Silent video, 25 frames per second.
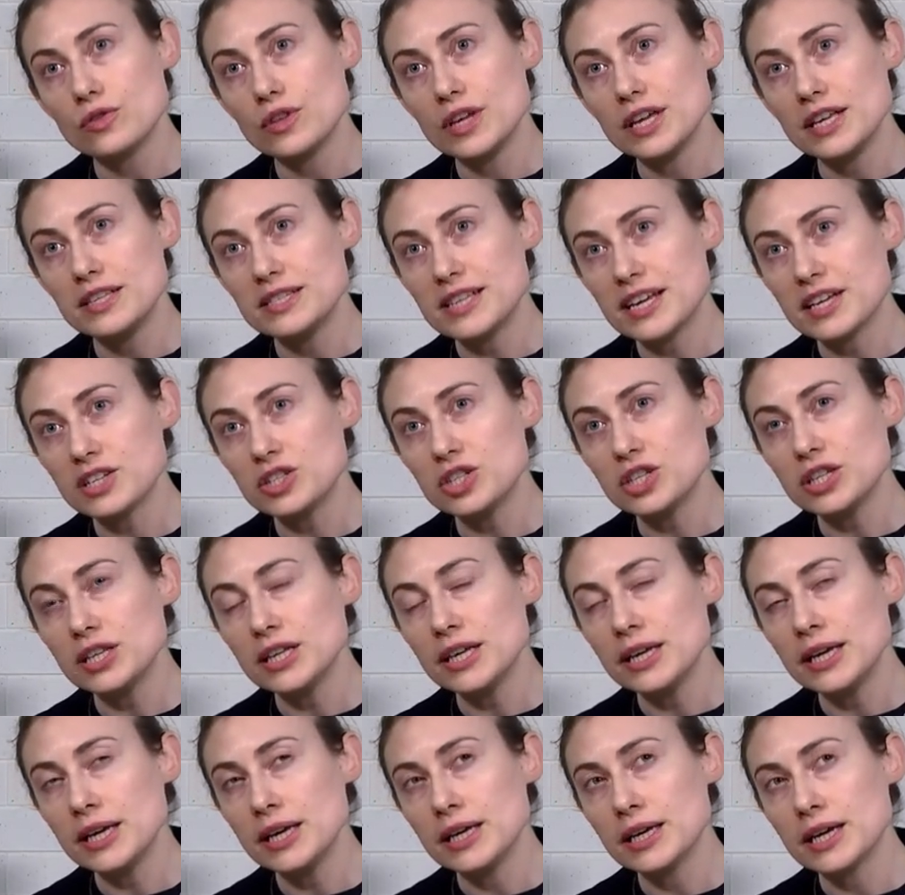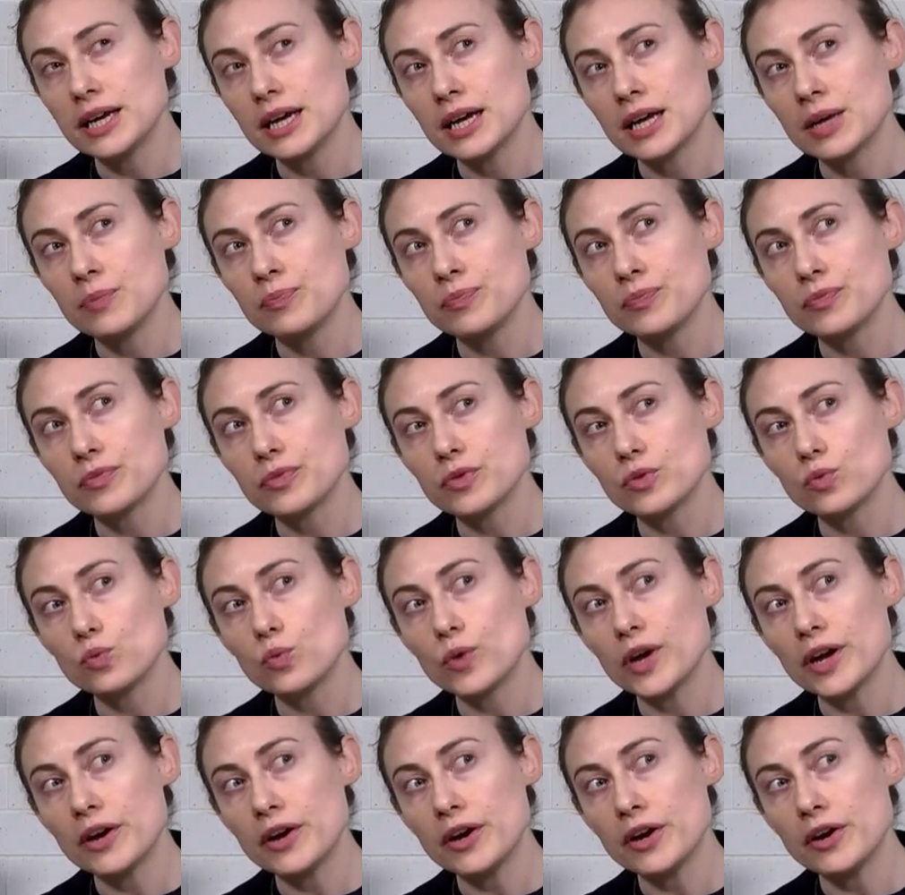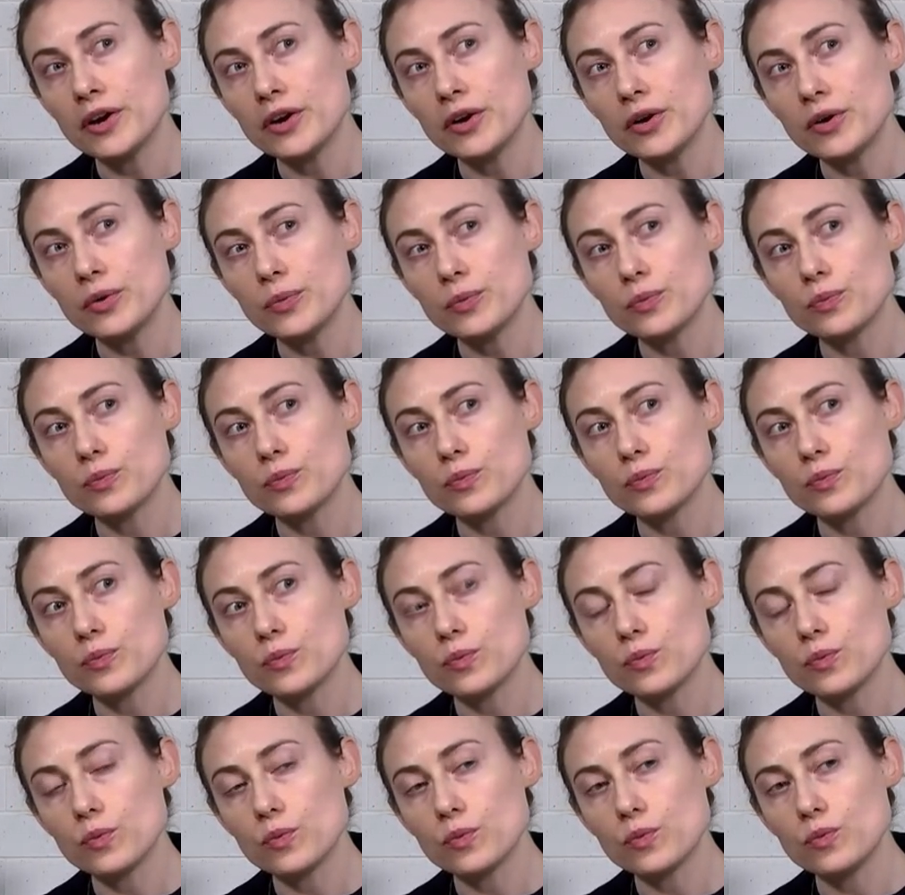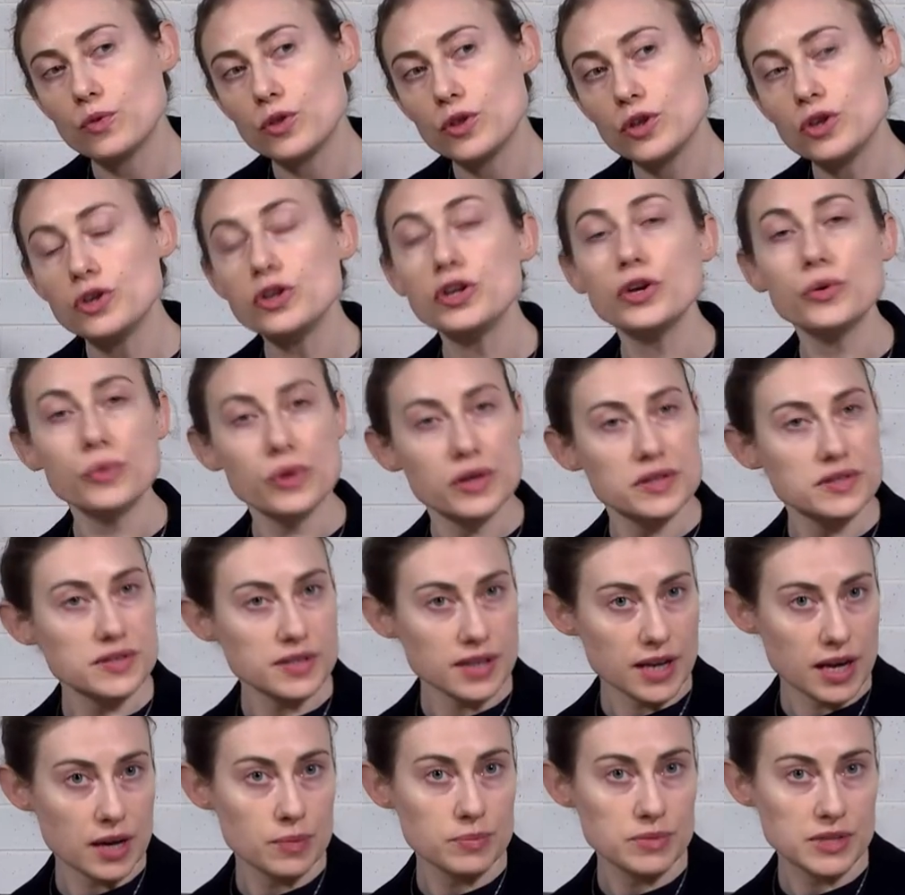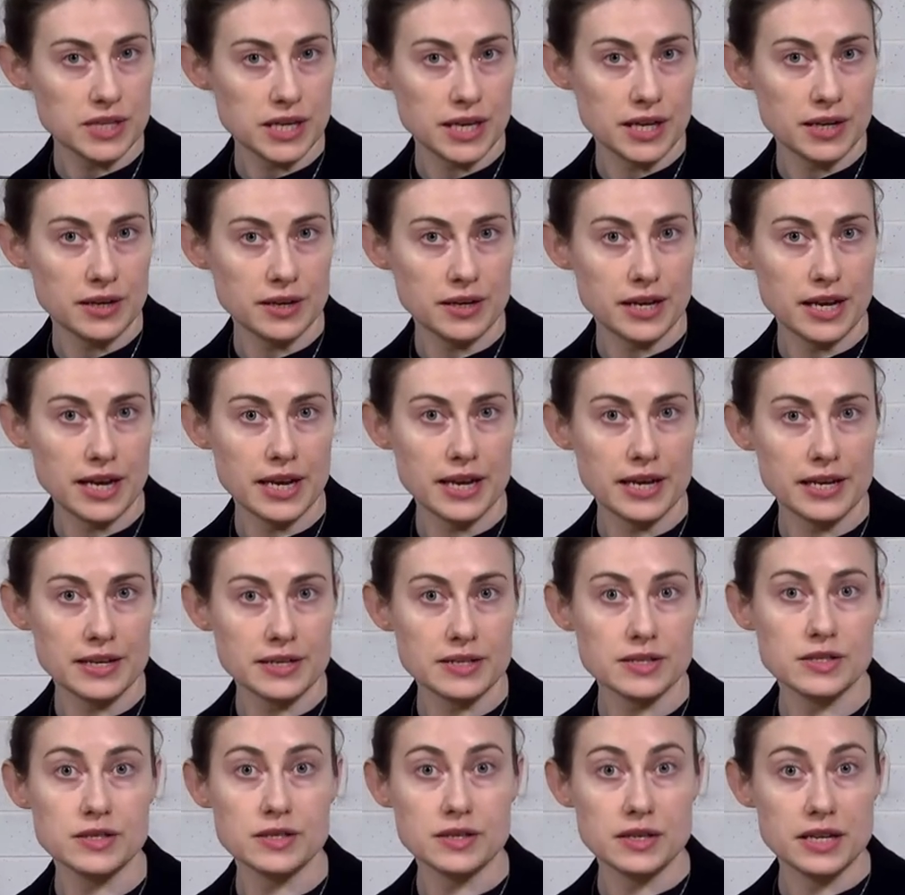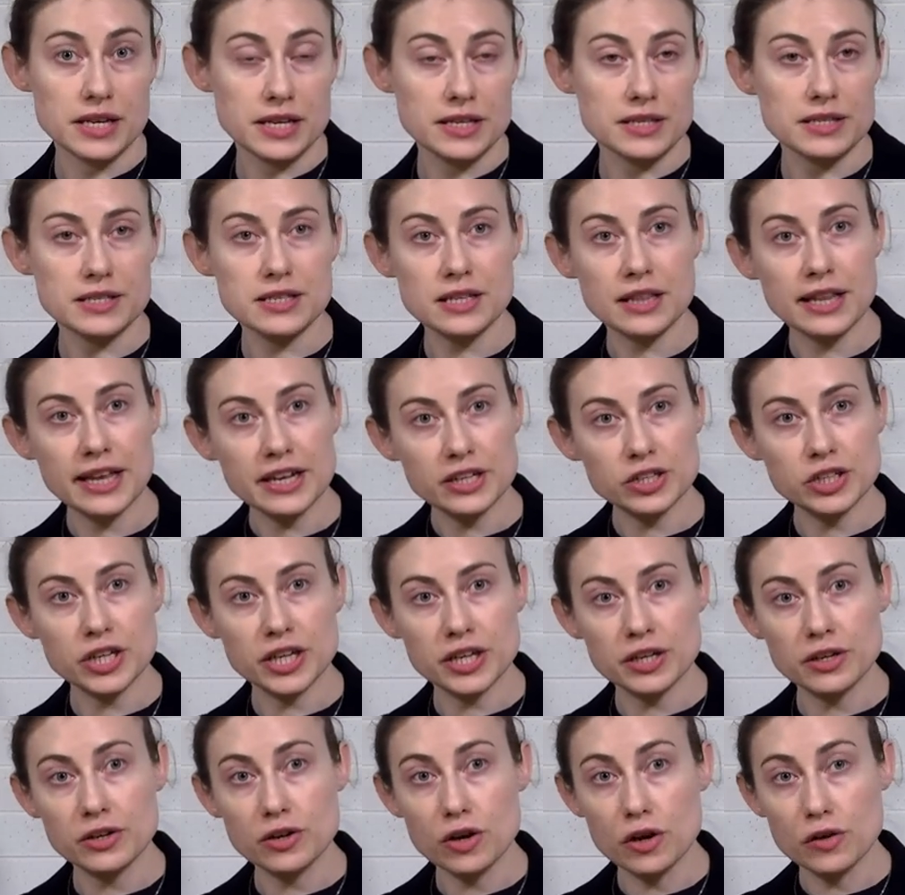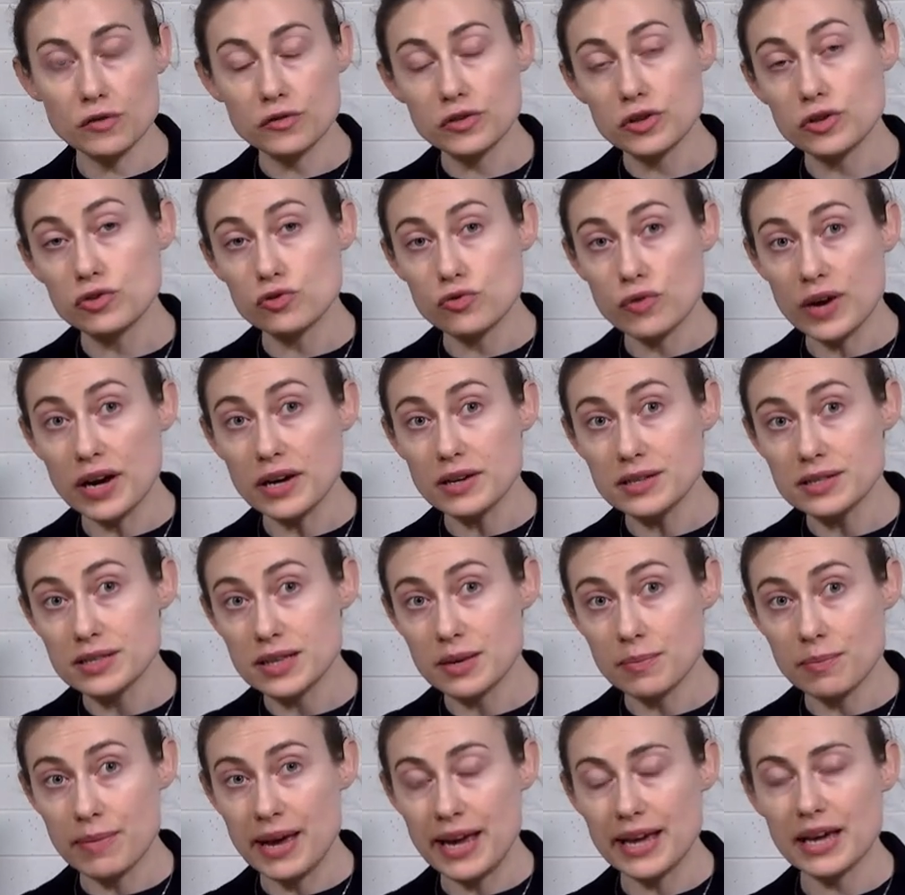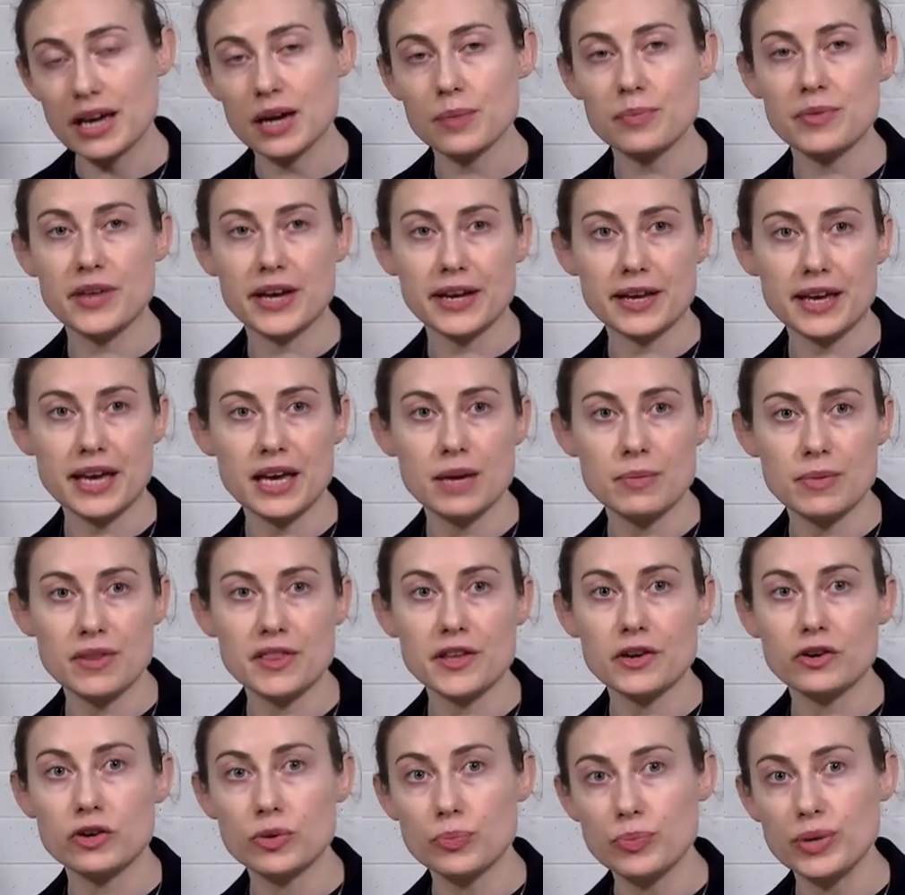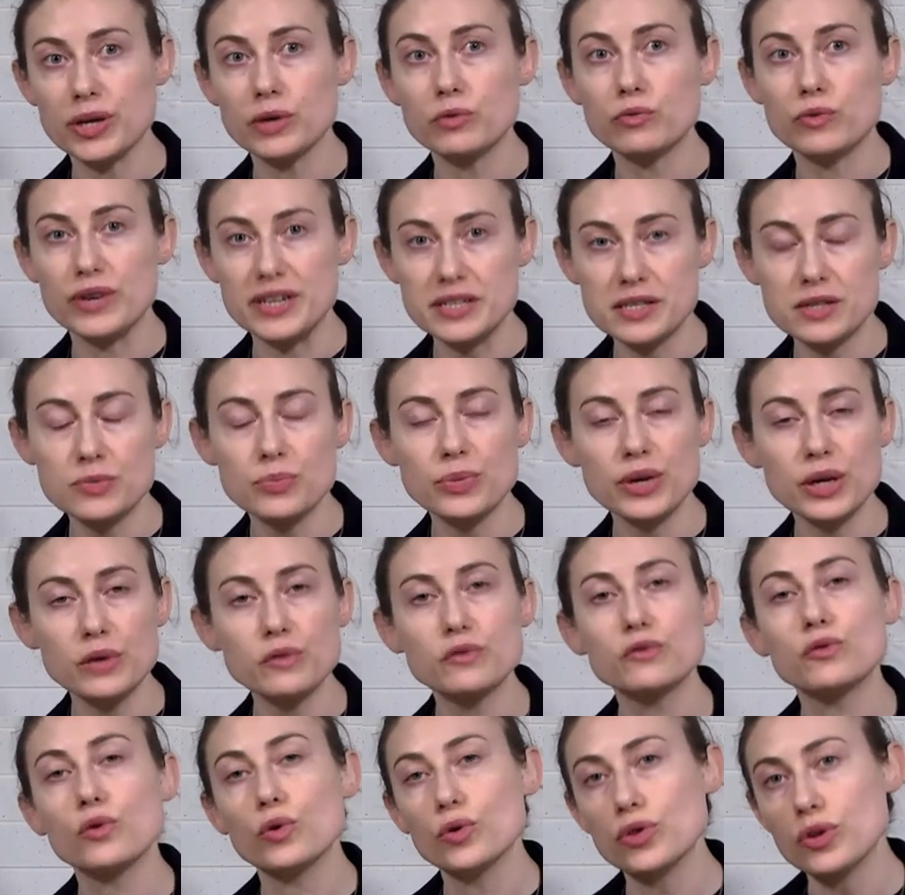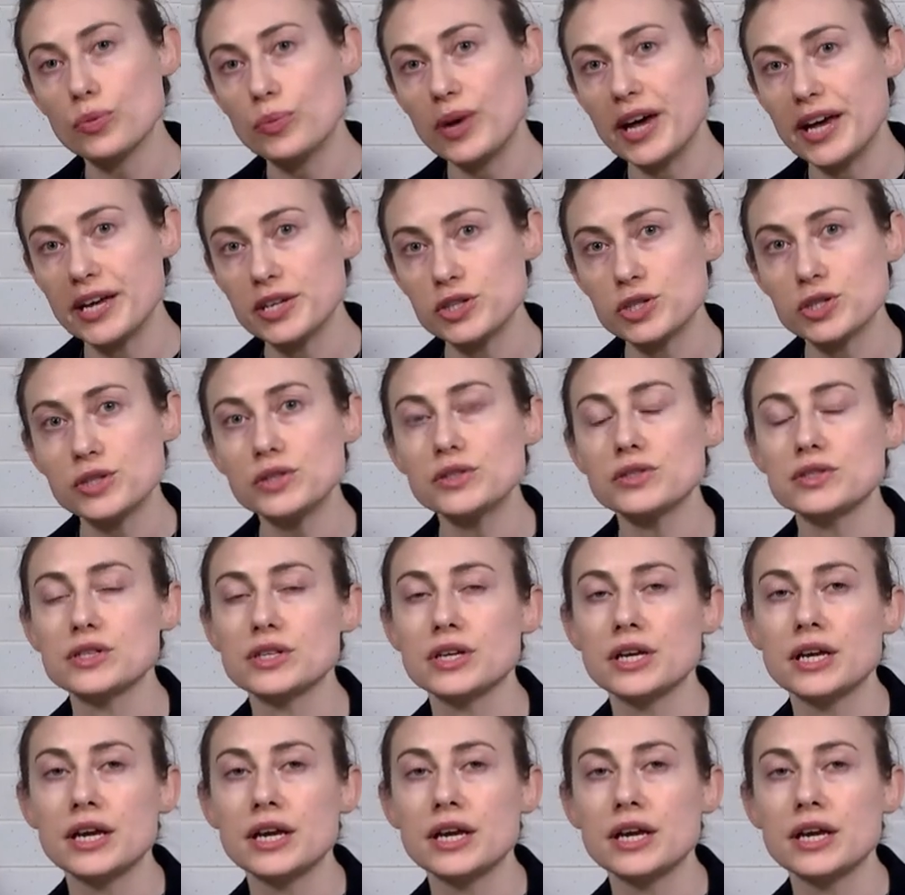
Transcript: It's actually where the nuance comes in is in selection of the drugs that make up that chemotherapy recipe for the patient,